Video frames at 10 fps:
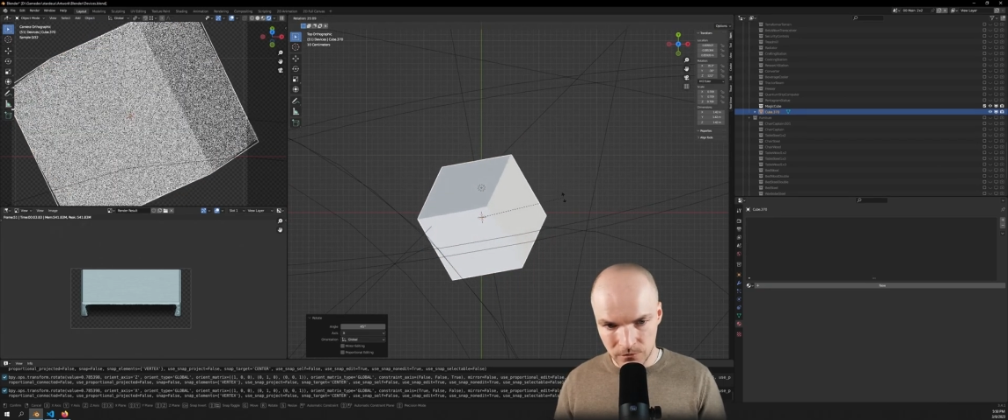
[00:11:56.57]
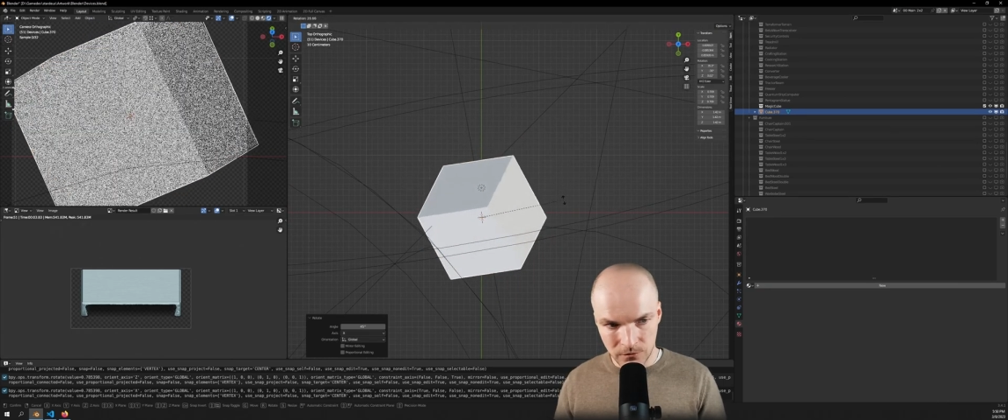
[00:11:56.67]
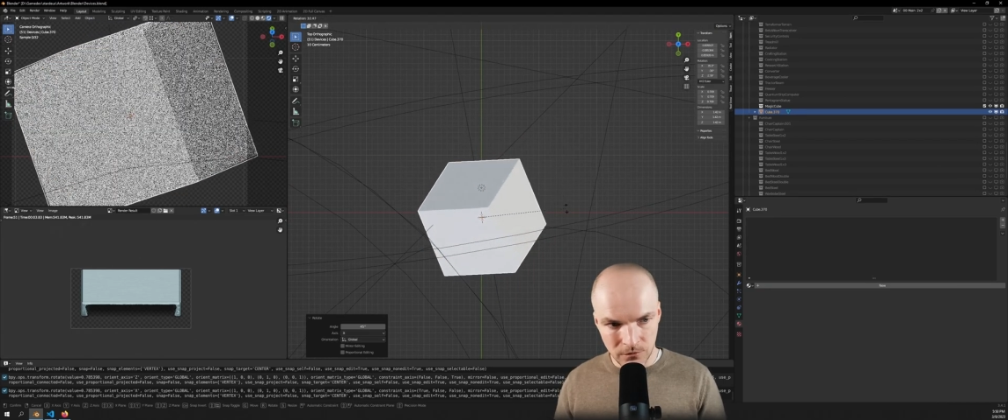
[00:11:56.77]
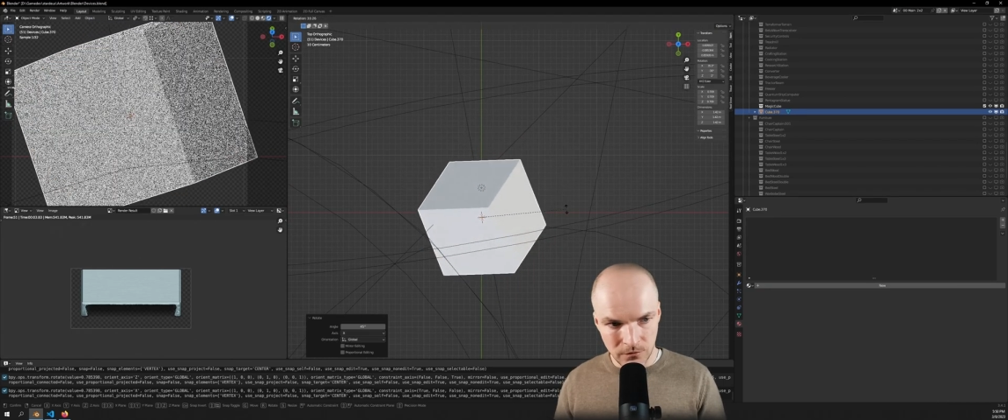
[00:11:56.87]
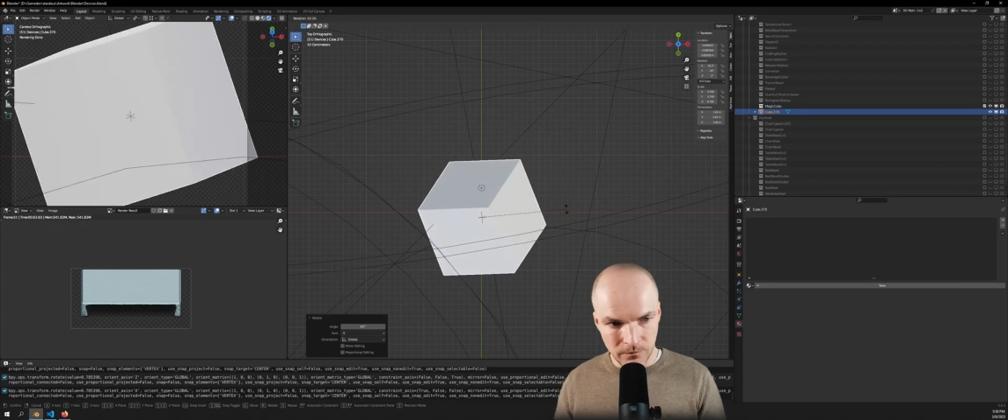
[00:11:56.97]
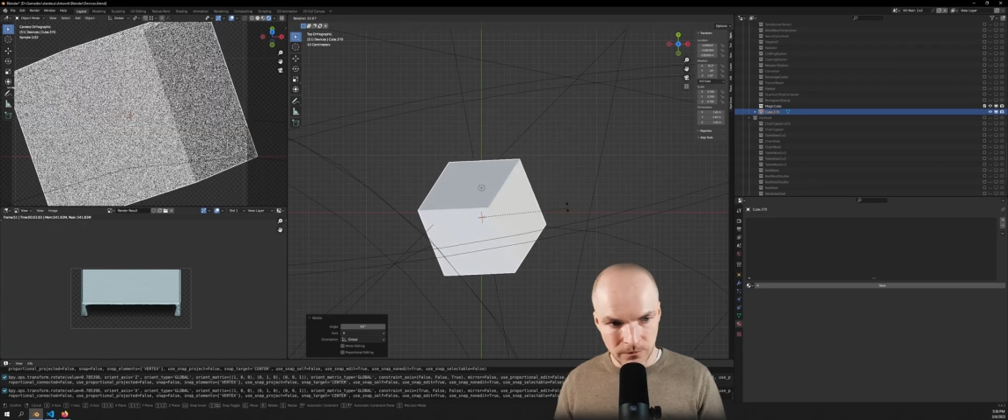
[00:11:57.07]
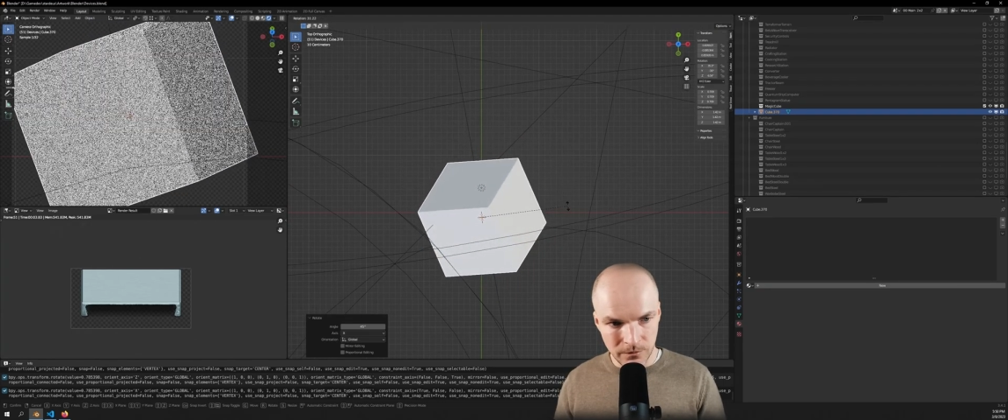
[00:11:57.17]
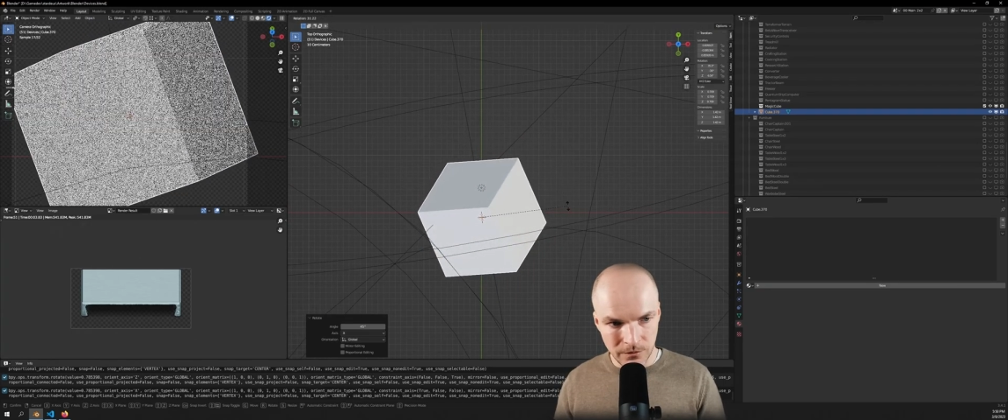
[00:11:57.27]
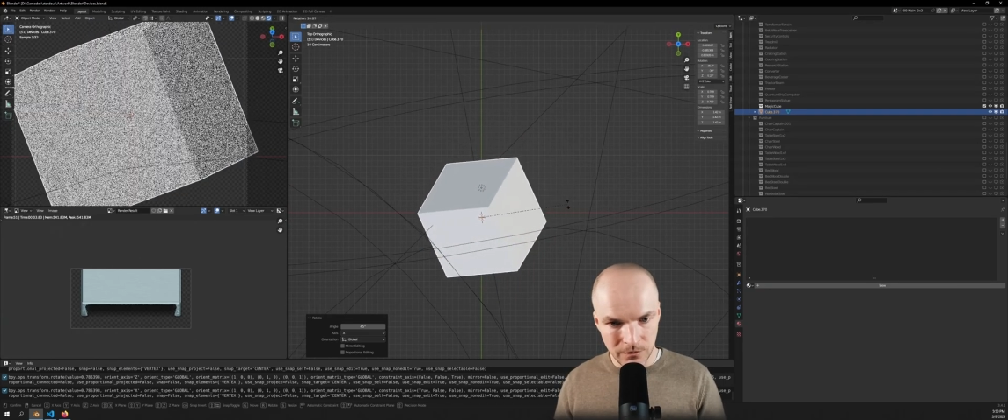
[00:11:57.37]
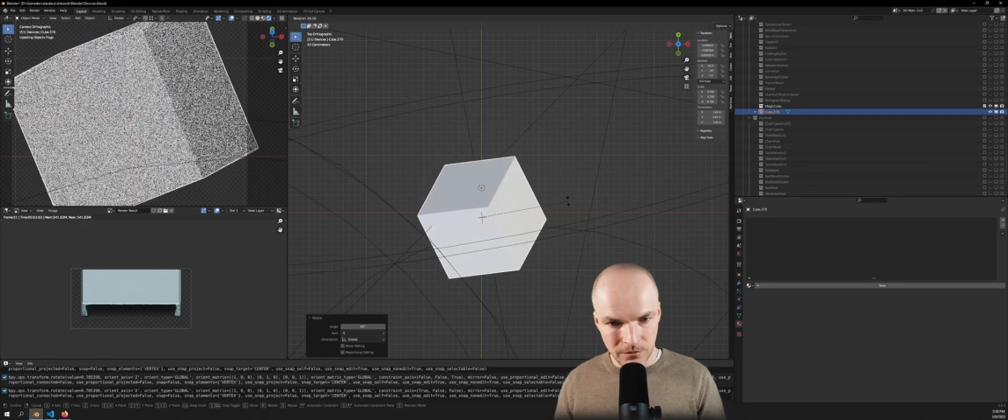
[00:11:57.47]
top
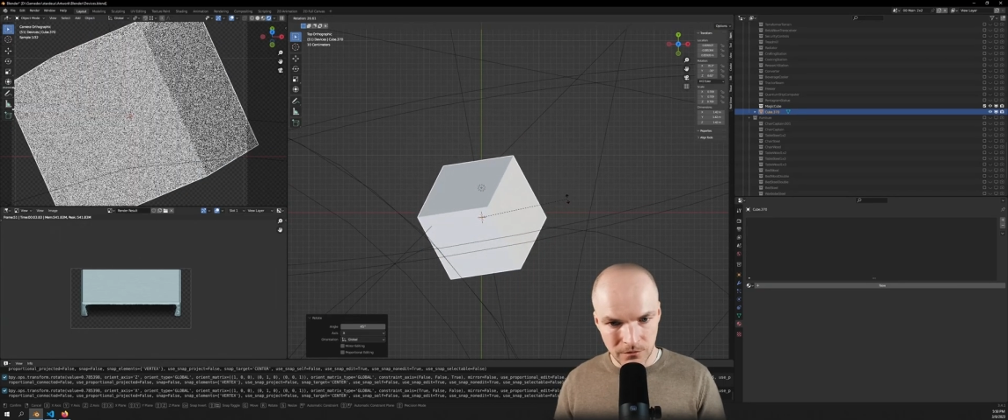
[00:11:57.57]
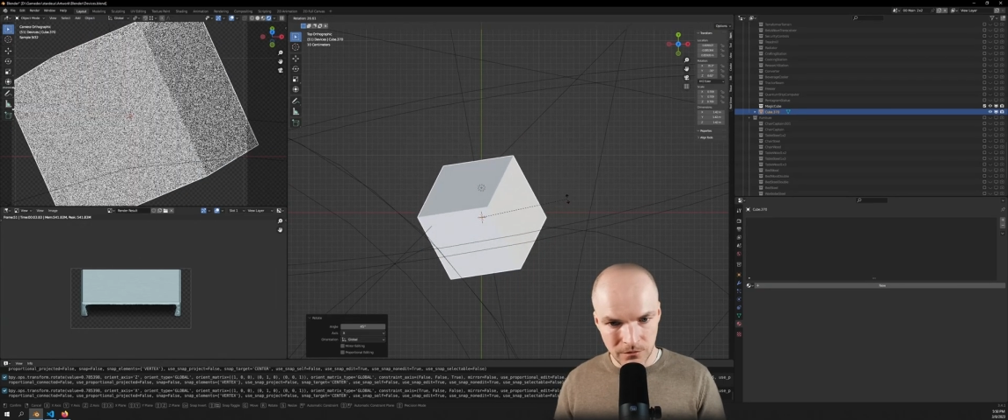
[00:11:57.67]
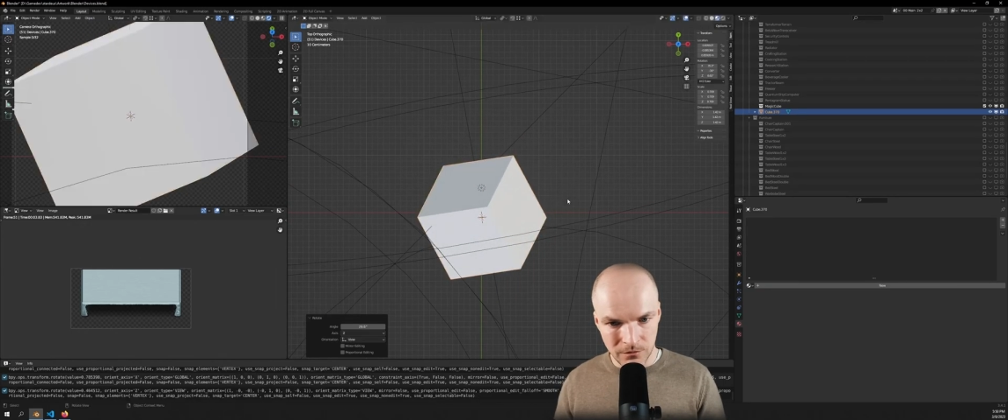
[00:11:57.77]
and do